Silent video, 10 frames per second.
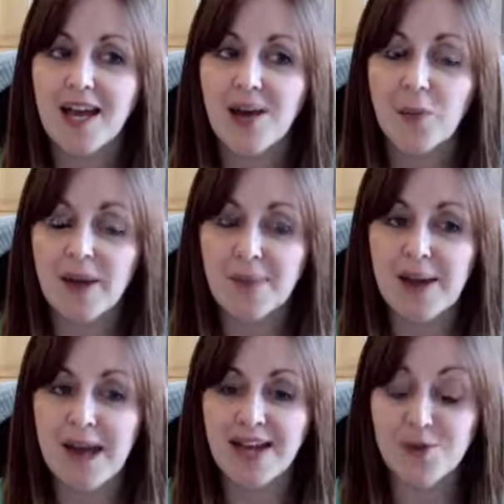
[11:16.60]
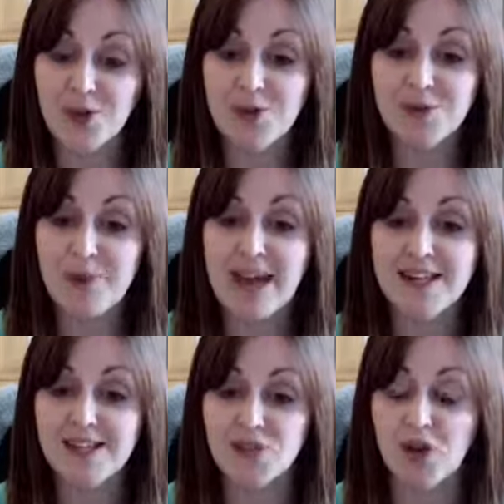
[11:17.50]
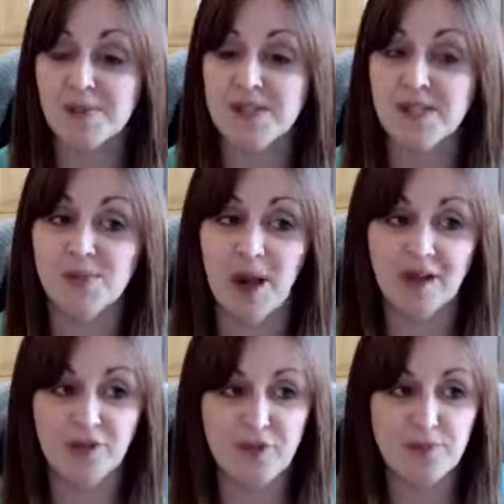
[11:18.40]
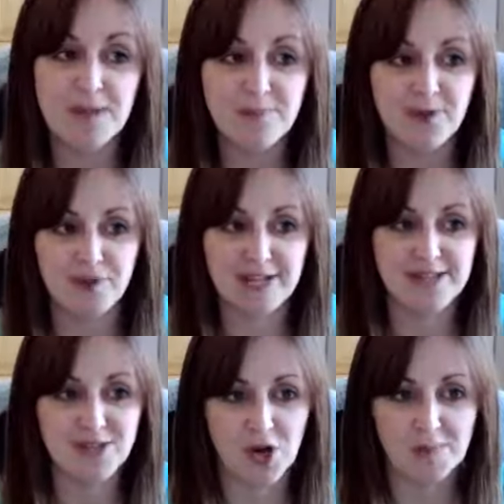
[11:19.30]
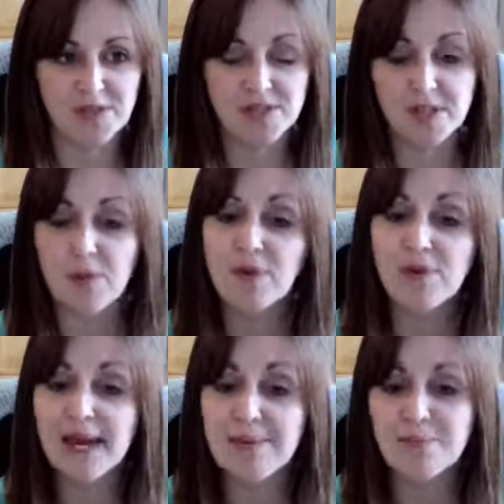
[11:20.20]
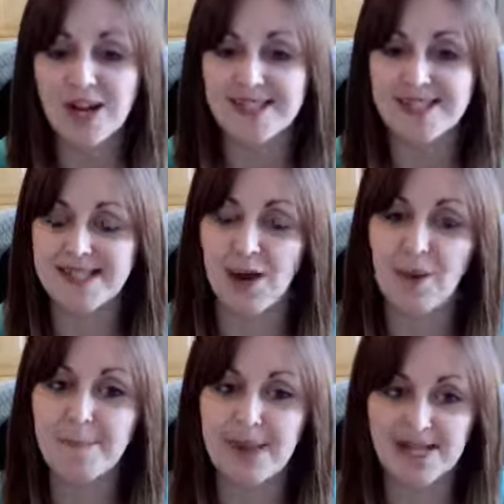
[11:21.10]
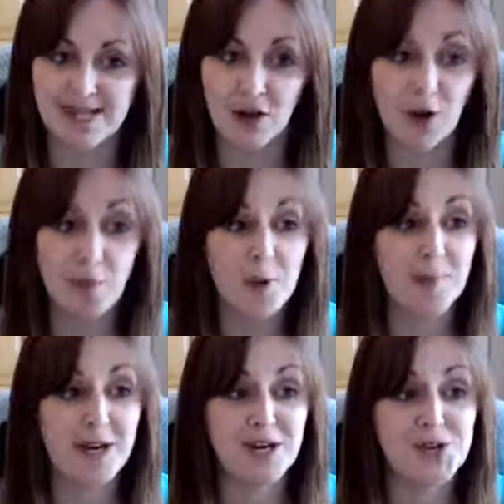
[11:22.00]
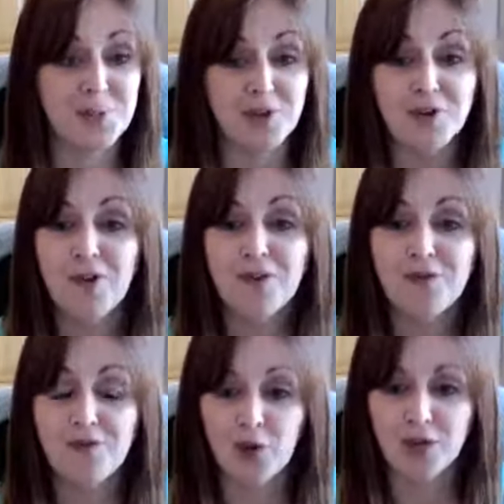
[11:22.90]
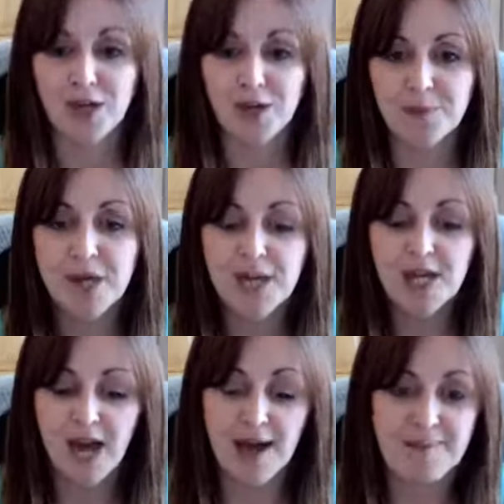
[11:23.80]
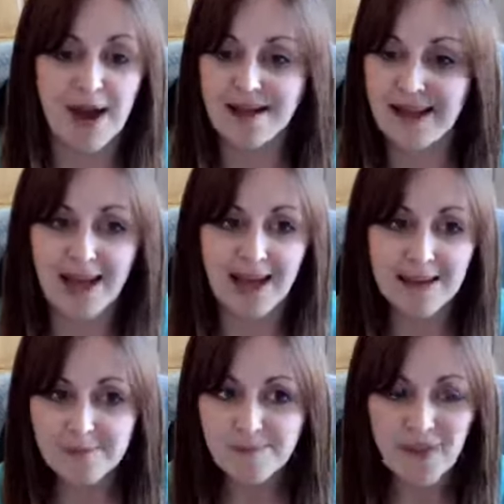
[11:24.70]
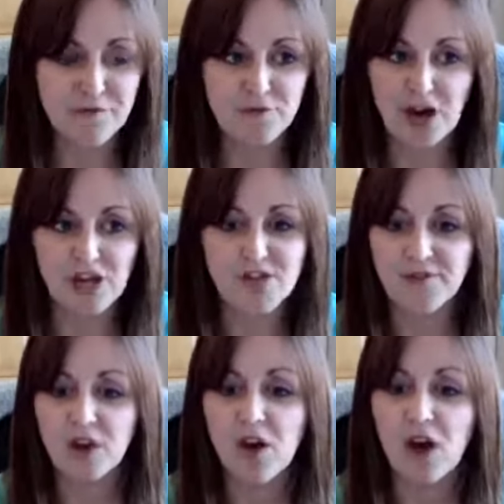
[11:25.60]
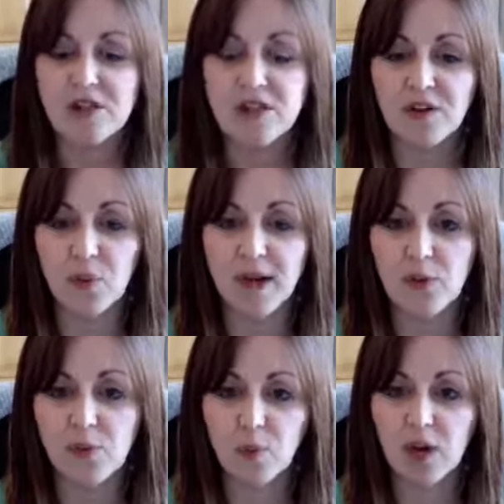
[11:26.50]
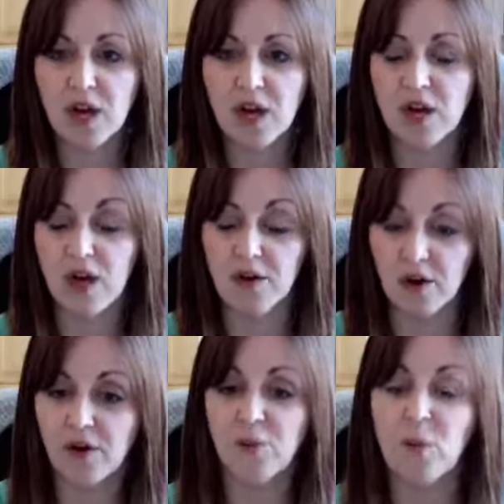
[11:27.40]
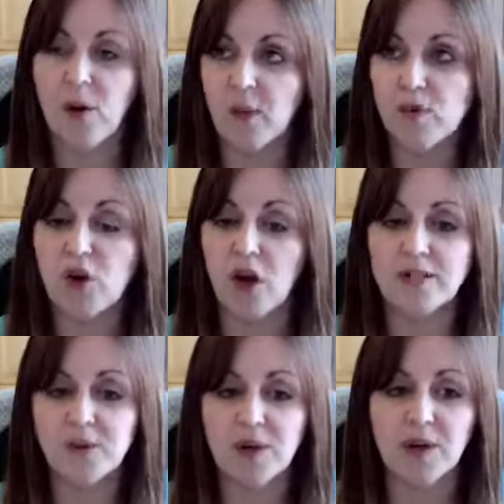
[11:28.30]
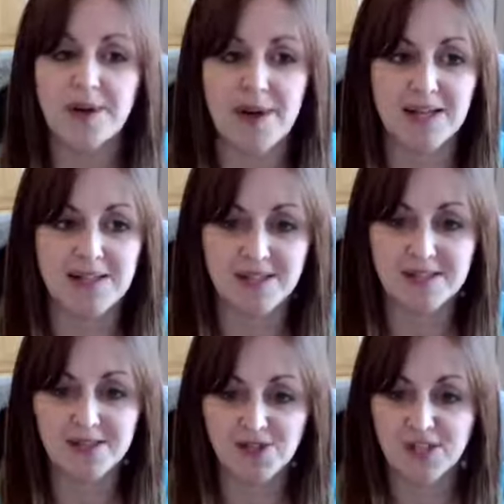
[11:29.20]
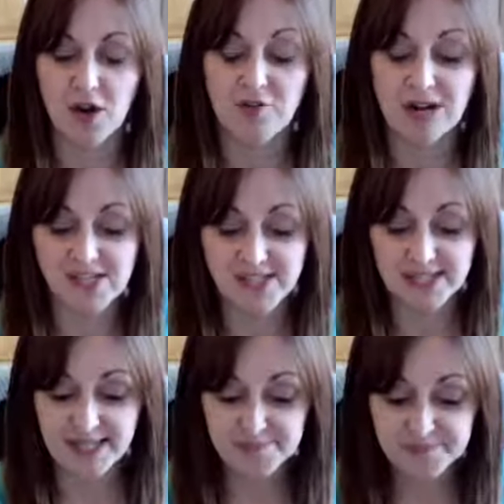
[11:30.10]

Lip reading: you can pay in instalments as well, 3 monthly instalments. So it really breaks it down and makes it a lot more manageable for you. Again, a fraction of the cost of what it would cost to work with a marketing consultant or agency.